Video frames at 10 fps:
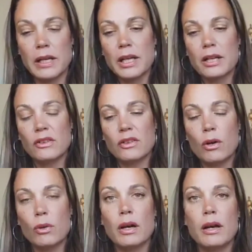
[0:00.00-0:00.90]

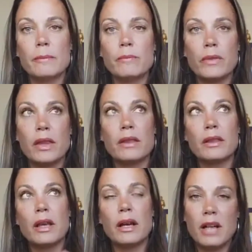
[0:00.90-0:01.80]
So
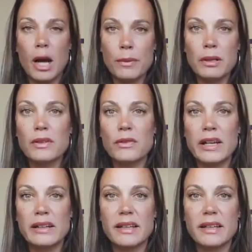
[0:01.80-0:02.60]
a couple of the things